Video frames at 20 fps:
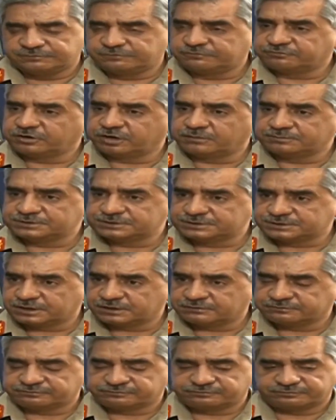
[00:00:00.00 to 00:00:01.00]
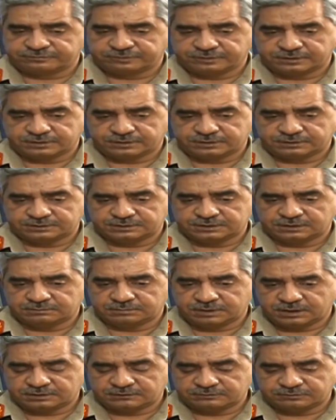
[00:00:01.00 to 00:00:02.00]
Chief of Army Staff,
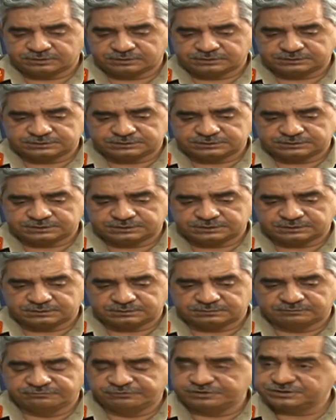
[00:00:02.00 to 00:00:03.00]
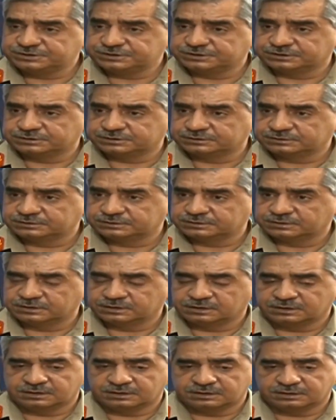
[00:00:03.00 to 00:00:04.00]
General Bajwa's vision
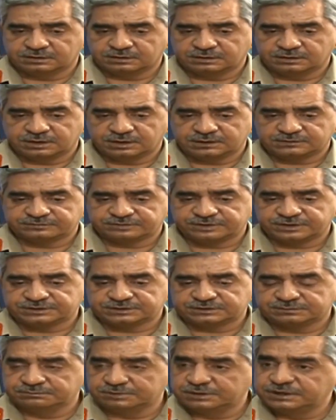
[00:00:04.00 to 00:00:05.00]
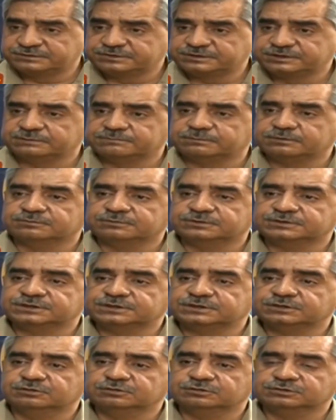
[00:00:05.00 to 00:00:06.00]
as far as the military
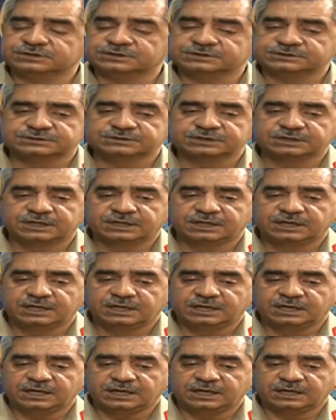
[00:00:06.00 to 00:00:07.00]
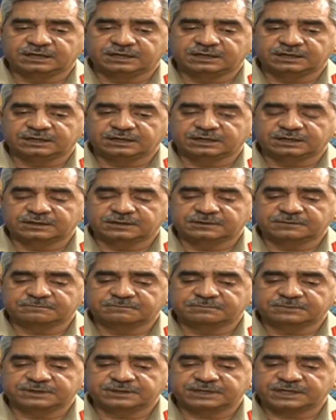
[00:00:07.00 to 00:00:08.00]
diplomacy goes is, and
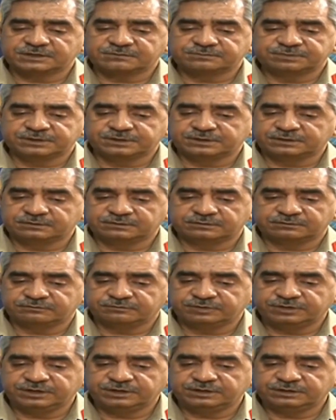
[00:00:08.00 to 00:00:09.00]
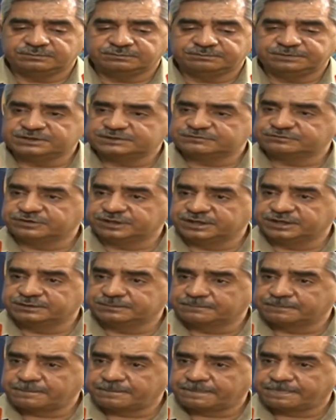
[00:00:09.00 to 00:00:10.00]
it has been, we need peace
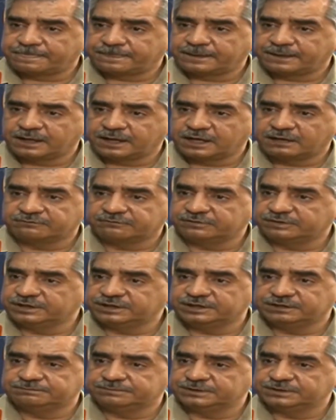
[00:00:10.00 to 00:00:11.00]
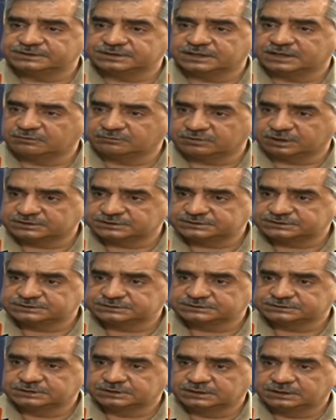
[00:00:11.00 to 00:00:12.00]
within and we need peace around
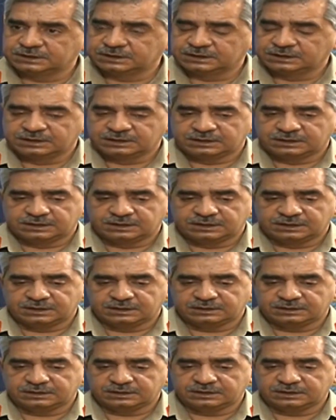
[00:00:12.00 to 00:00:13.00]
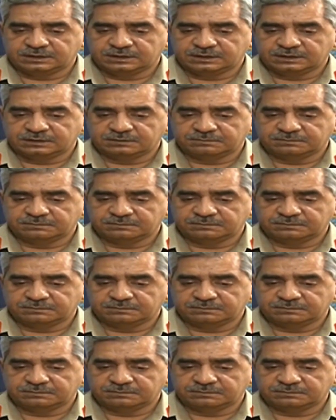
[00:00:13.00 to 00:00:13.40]
us. And